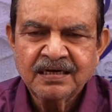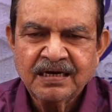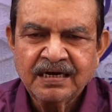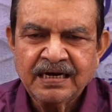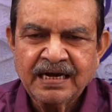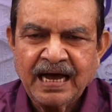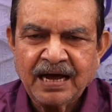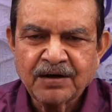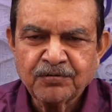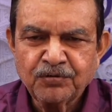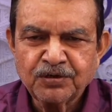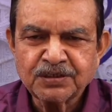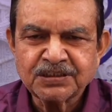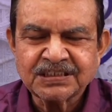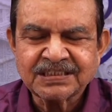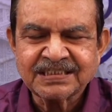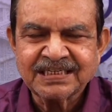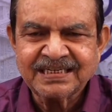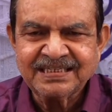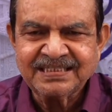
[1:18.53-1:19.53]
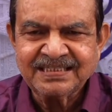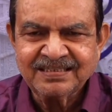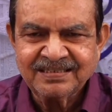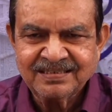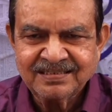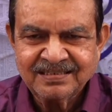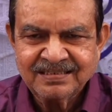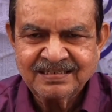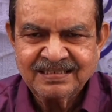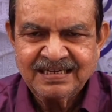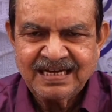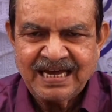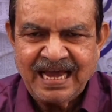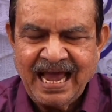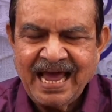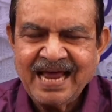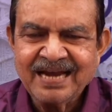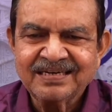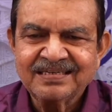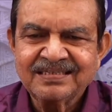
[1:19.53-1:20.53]
language study,
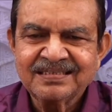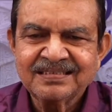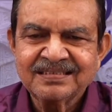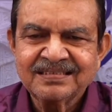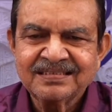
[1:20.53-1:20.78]
and